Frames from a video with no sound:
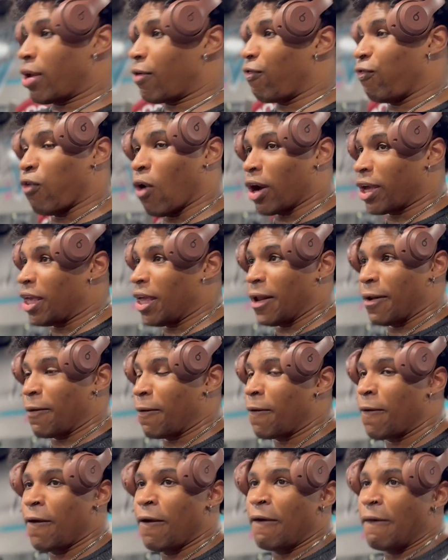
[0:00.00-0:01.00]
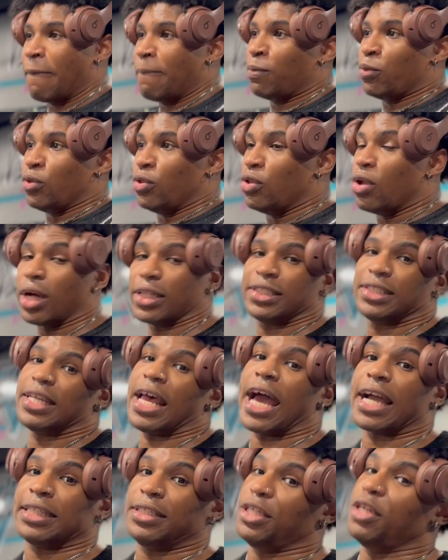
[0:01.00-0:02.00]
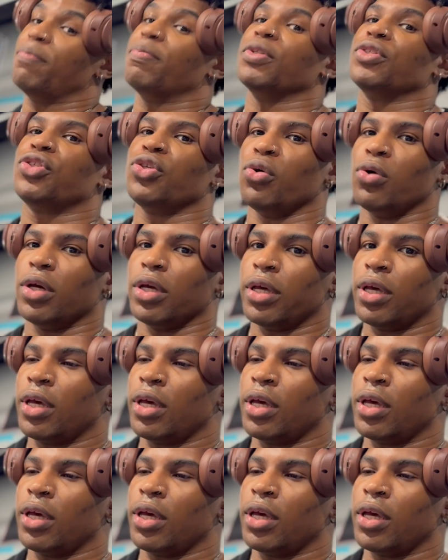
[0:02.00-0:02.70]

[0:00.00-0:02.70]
fucking nutsack deep into it.